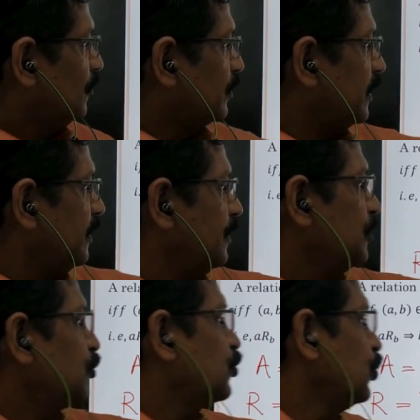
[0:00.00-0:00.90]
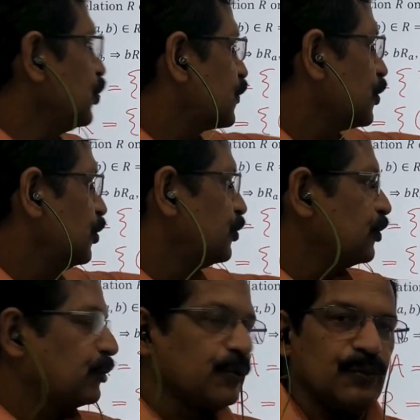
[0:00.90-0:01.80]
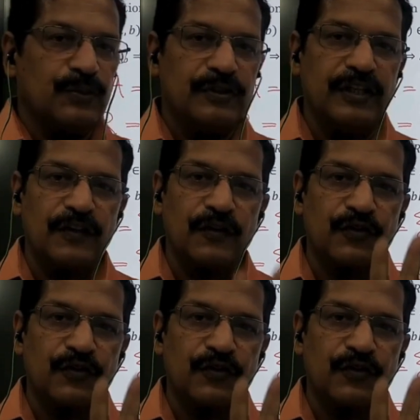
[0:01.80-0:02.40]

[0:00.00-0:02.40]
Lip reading: Okay, Q is related to Q, that